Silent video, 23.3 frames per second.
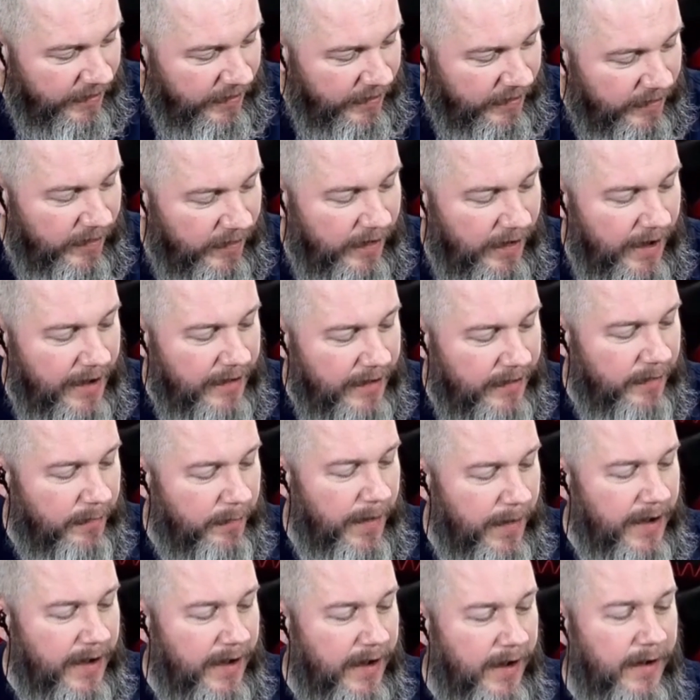going to like the
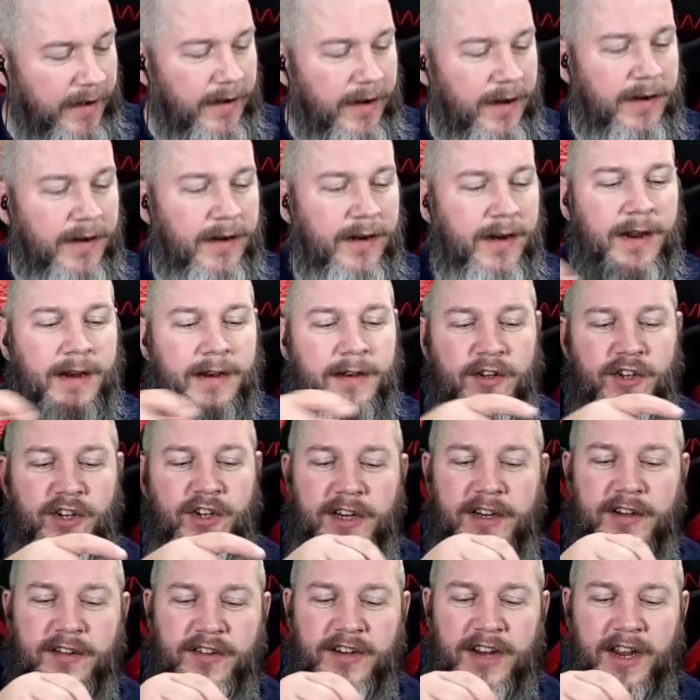bacon and
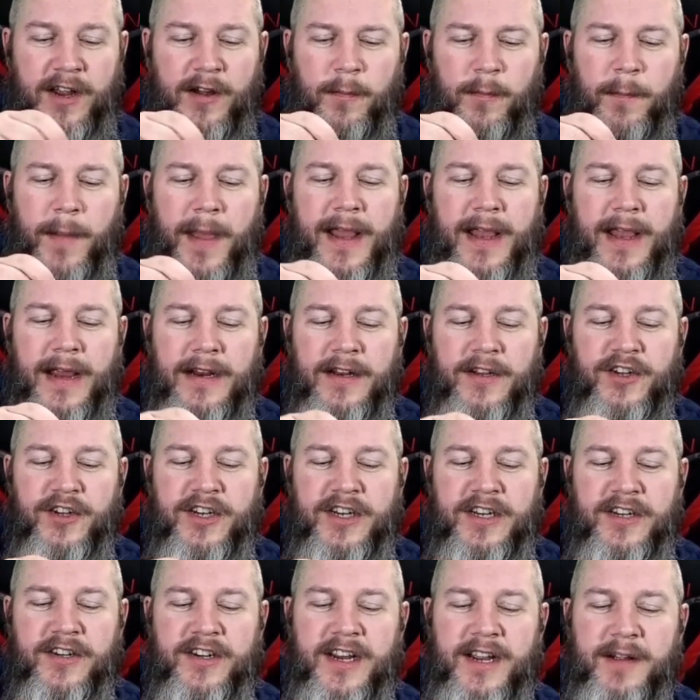cheese jam. Oh, bacon and
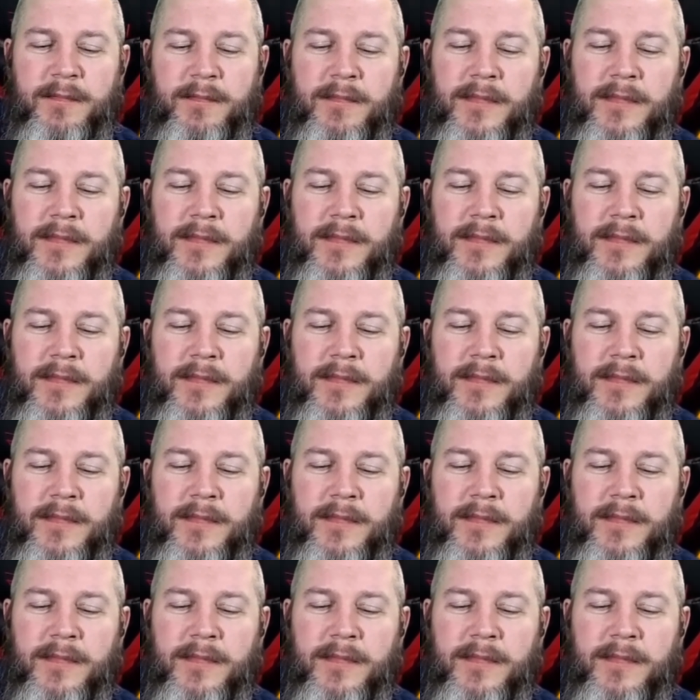cheese jam.